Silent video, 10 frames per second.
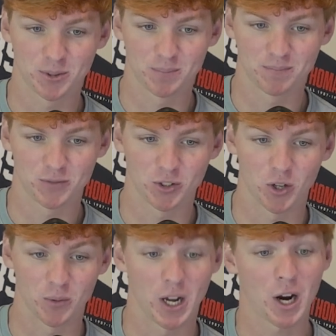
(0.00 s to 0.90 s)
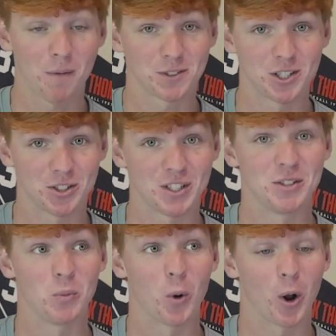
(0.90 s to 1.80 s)
Yes. So, not conversations.
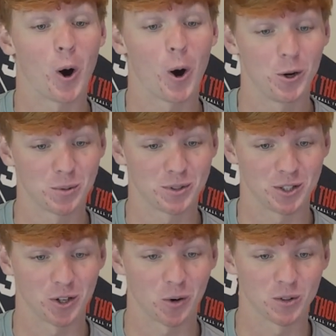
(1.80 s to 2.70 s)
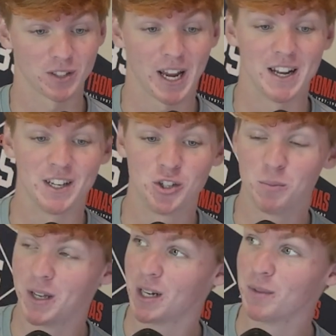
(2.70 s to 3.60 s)
He's 100% a dark horse. Yes. And did you
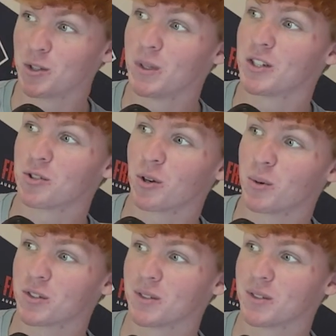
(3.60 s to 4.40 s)
pick him this week as your dark horse?